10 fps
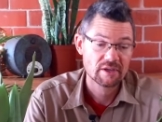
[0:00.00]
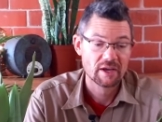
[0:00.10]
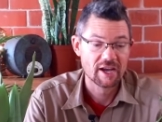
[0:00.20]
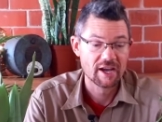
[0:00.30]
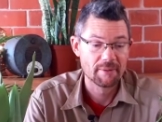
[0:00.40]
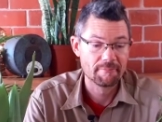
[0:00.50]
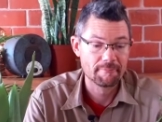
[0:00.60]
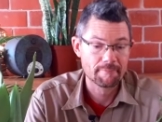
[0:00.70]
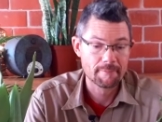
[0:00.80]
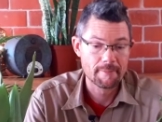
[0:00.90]

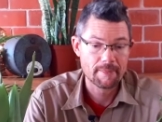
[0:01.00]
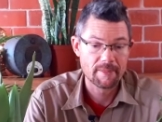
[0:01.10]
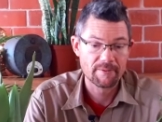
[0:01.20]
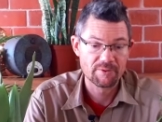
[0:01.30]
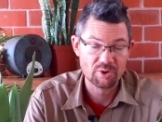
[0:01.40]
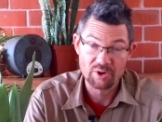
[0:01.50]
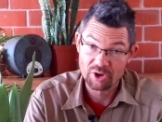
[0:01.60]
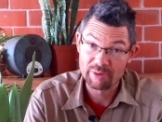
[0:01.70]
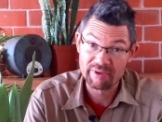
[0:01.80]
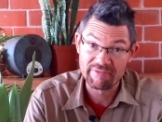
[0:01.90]
you're
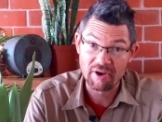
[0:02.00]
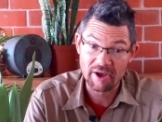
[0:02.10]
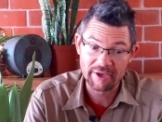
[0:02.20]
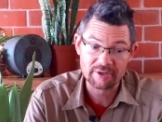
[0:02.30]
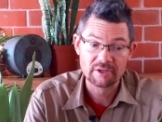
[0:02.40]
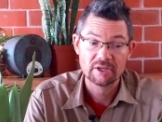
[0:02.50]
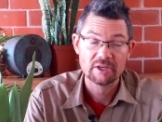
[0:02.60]
going to be fine.